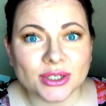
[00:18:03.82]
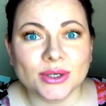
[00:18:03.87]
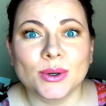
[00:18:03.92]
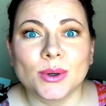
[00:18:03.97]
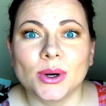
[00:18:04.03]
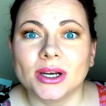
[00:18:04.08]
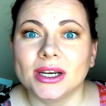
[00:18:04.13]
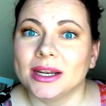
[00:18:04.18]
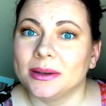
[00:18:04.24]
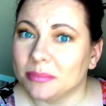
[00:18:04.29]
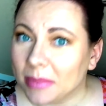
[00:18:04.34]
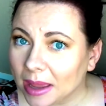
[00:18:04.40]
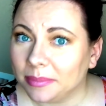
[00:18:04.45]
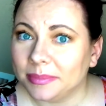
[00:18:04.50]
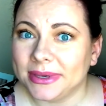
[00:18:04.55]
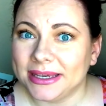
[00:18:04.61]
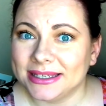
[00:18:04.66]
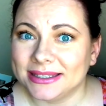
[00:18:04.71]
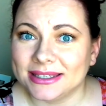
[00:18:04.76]
sure that my
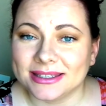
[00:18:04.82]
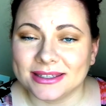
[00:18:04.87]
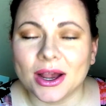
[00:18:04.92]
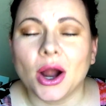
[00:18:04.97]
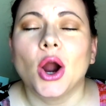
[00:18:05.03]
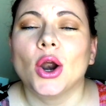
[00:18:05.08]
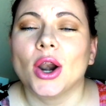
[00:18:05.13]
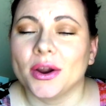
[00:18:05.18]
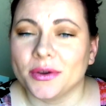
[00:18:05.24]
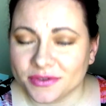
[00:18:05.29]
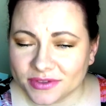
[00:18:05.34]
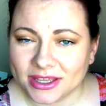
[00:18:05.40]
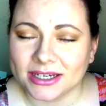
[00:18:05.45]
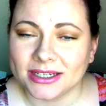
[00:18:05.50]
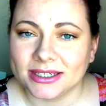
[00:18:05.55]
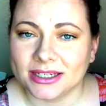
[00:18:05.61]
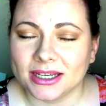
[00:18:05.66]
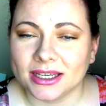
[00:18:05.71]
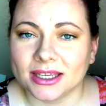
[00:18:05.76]
pieces are
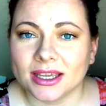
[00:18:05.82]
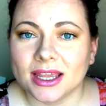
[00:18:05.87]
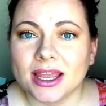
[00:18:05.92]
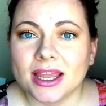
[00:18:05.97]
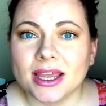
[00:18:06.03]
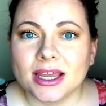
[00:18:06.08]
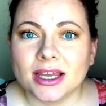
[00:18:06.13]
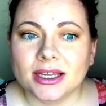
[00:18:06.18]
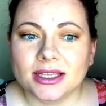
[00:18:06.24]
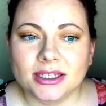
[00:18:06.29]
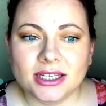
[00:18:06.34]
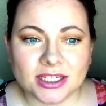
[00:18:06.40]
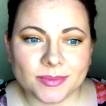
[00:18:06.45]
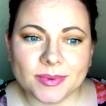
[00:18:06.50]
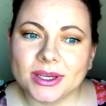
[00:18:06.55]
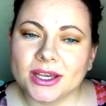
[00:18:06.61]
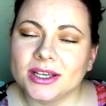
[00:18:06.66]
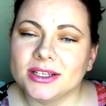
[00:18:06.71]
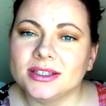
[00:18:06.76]
authentic just
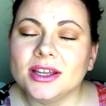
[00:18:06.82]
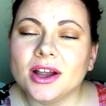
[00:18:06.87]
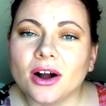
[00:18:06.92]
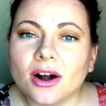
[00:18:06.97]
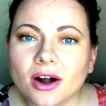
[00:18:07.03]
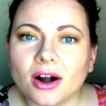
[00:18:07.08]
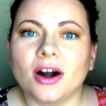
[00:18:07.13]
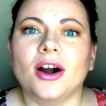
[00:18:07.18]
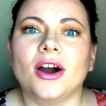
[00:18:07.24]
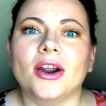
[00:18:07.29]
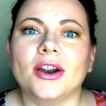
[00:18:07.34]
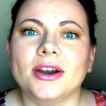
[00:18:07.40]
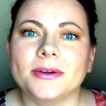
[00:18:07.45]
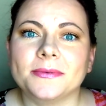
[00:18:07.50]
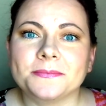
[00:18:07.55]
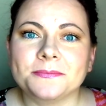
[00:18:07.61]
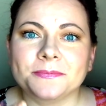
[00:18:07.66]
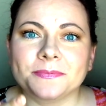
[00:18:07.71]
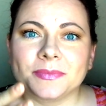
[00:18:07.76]
because there are
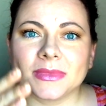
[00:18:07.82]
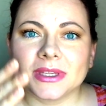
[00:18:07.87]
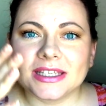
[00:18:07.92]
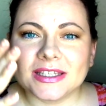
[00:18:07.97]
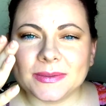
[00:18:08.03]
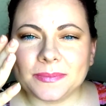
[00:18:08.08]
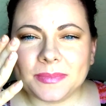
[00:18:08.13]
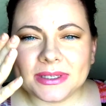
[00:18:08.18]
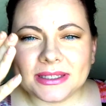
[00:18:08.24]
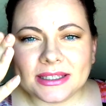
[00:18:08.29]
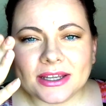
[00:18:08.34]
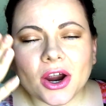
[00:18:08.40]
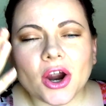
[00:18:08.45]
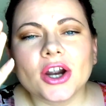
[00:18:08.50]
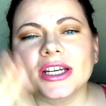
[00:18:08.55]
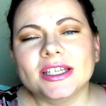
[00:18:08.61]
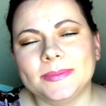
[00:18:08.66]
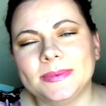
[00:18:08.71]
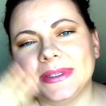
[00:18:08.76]
there
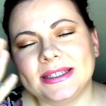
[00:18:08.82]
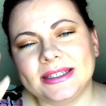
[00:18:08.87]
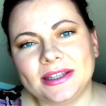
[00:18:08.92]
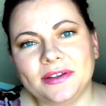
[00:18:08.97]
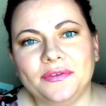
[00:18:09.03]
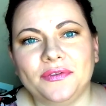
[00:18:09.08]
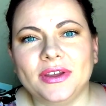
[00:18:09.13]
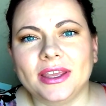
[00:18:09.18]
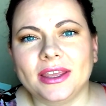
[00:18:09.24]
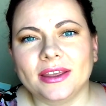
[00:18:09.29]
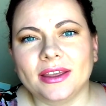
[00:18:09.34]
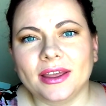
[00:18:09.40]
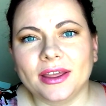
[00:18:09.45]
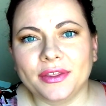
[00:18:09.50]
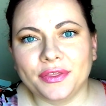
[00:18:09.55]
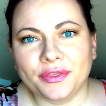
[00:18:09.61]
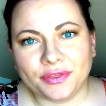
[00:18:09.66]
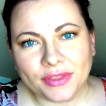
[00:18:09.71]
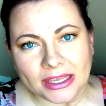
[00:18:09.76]
are specific
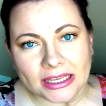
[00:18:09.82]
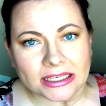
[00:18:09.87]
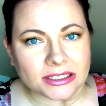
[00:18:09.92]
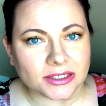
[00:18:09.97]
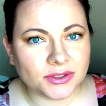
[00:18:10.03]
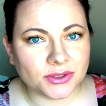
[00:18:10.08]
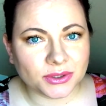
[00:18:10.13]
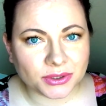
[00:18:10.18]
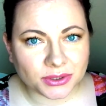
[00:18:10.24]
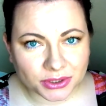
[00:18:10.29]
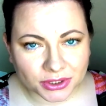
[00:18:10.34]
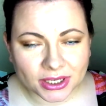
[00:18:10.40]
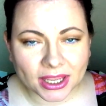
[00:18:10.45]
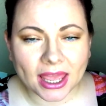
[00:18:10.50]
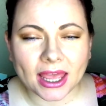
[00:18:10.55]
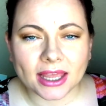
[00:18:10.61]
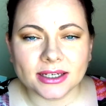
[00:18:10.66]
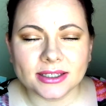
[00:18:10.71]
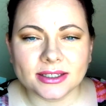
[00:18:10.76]
uh, things to look
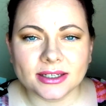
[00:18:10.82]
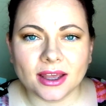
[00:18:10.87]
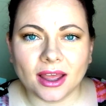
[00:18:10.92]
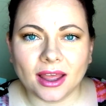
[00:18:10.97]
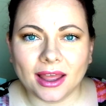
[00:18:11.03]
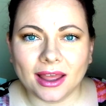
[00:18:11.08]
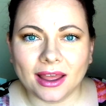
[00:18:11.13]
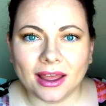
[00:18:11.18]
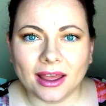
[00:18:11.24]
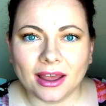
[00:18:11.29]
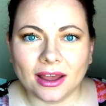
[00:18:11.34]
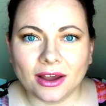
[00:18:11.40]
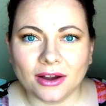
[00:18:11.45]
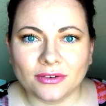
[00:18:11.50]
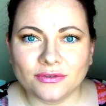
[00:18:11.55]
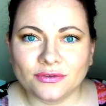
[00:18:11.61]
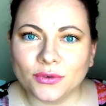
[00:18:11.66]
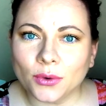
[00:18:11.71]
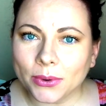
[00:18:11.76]
at
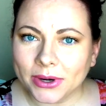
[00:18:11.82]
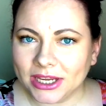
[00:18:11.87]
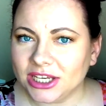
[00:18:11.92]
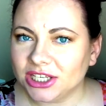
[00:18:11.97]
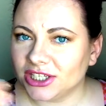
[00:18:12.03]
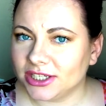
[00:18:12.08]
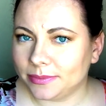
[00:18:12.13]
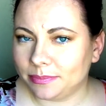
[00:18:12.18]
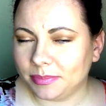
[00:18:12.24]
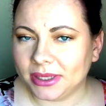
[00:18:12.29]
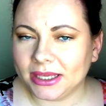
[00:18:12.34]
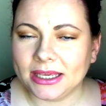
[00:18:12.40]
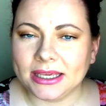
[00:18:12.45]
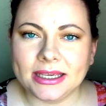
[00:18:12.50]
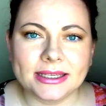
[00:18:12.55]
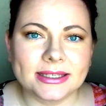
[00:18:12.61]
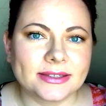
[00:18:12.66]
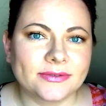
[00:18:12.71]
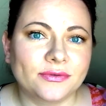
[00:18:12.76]
uh, for each
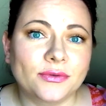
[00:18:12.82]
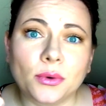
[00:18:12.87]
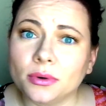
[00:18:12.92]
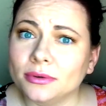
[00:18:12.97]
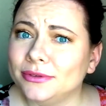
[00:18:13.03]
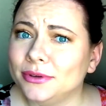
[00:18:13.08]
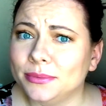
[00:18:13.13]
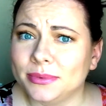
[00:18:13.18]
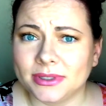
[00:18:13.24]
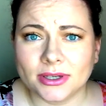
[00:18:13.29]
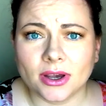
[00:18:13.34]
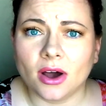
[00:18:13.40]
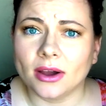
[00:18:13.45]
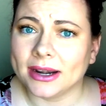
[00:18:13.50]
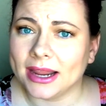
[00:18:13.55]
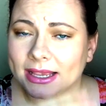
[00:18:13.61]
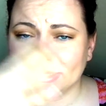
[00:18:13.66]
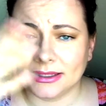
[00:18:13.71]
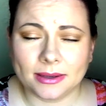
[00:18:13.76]
piece for Louis
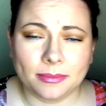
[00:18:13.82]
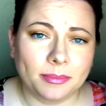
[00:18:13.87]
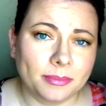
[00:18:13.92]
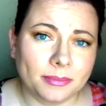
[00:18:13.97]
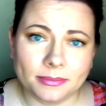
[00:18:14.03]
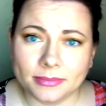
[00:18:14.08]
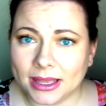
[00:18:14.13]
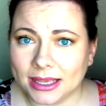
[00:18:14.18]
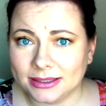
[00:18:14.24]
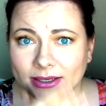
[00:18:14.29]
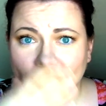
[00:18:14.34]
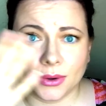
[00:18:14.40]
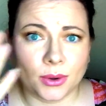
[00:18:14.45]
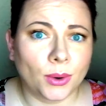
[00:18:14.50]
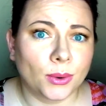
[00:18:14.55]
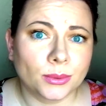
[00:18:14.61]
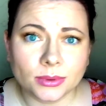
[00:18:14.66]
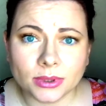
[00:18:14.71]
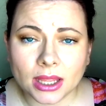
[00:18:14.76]
Vuitton as a as a
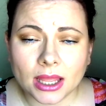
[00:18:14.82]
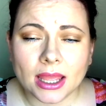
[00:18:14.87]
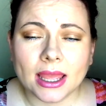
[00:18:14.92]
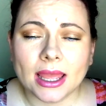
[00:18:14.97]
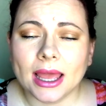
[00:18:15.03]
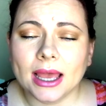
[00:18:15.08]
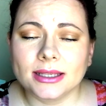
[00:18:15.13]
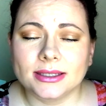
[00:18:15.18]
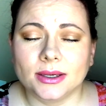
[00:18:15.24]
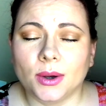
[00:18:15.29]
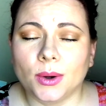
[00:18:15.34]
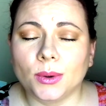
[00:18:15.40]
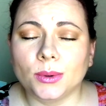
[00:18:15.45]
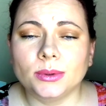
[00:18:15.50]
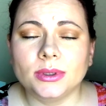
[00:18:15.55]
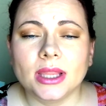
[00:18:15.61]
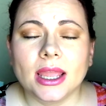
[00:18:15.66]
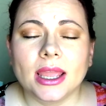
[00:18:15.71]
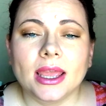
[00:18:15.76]
whole, as a
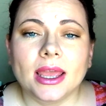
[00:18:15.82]
whole,